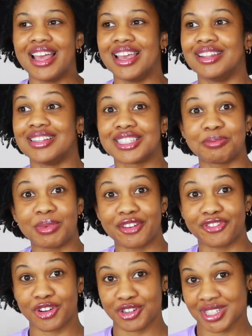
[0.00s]
And it's my
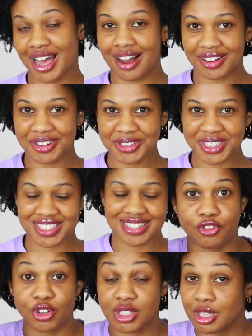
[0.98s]
first house.
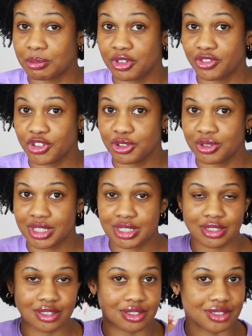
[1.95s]
For some of you,
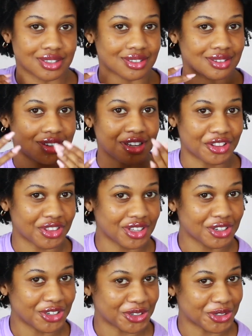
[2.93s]
this is
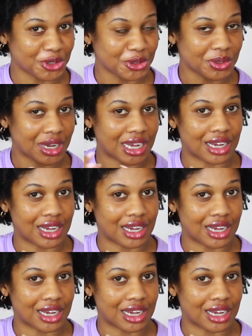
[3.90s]
nothing new.